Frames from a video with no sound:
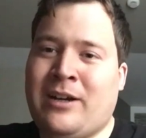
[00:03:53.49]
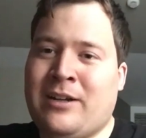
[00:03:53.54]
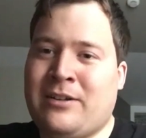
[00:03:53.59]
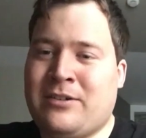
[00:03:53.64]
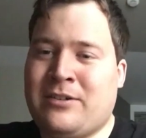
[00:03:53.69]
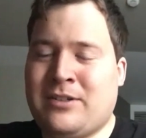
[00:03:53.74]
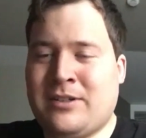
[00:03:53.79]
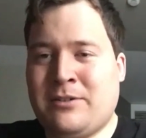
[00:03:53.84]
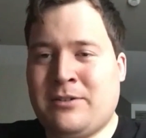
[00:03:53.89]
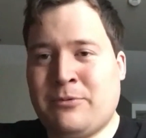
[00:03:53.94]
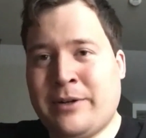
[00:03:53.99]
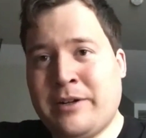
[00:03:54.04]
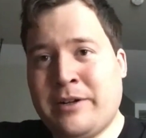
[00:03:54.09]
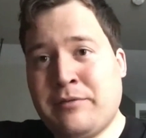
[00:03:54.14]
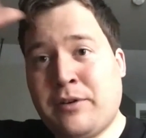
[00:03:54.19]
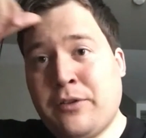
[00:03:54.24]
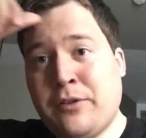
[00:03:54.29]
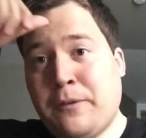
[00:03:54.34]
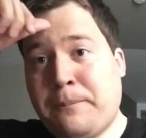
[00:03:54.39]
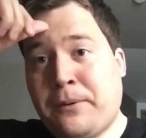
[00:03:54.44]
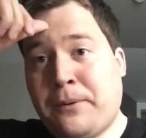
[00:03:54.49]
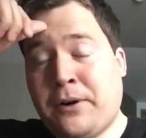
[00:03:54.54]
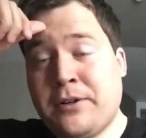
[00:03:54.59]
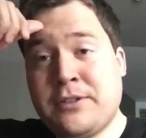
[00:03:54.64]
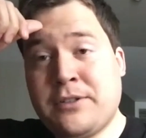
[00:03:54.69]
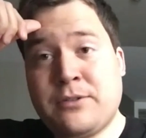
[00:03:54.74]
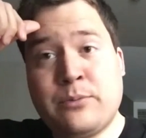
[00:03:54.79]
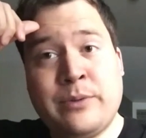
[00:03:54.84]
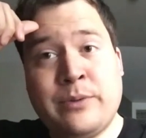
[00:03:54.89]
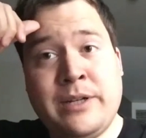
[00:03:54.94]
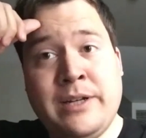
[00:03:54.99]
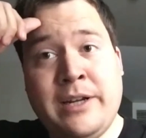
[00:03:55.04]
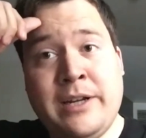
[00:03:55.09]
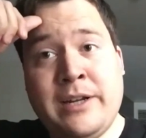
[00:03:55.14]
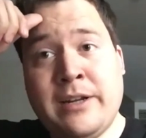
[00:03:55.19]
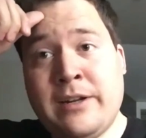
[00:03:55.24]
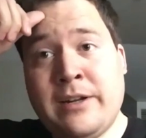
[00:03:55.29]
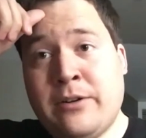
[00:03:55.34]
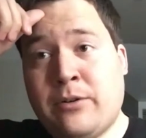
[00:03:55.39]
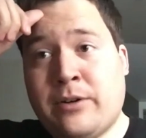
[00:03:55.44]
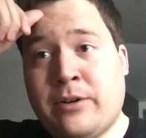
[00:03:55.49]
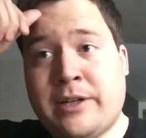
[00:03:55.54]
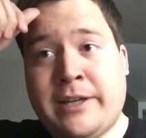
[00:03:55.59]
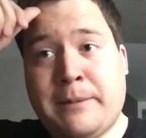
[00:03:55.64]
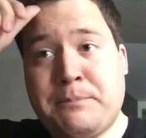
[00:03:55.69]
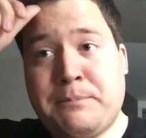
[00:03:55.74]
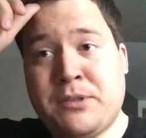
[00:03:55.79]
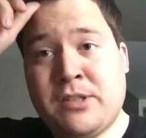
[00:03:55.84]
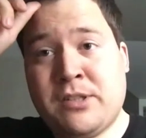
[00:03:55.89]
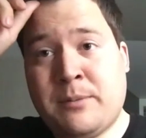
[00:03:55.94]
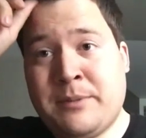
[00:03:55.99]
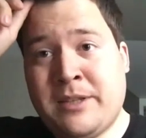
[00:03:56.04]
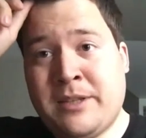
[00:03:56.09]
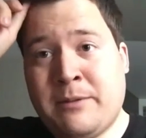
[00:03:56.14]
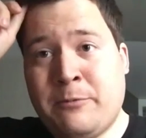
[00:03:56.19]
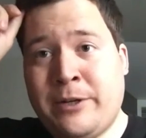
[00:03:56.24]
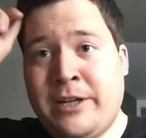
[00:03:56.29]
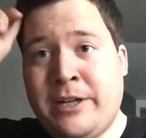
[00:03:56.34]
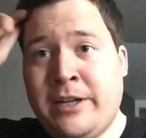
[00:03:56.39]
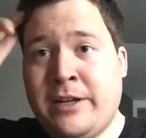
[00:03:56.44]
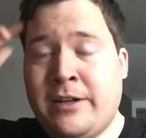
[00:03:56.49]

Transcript: rid of all the parts we needed, or kept some of them we needed,